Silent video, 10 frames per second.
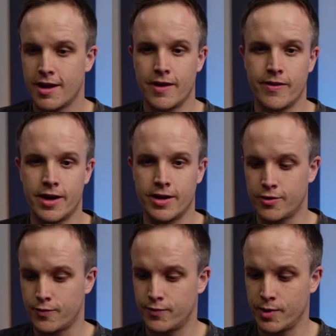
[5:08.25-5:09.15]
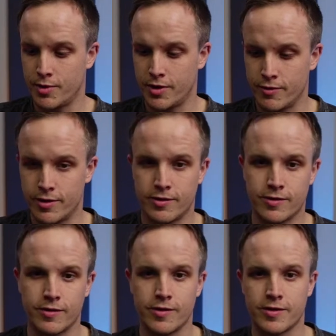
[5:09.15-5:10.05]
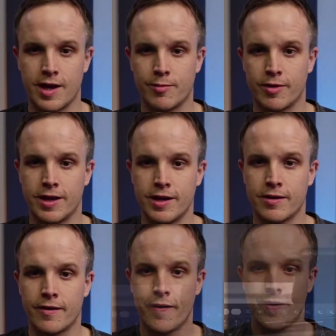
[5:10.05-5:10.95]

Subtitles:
and then I just flip it over to this camera here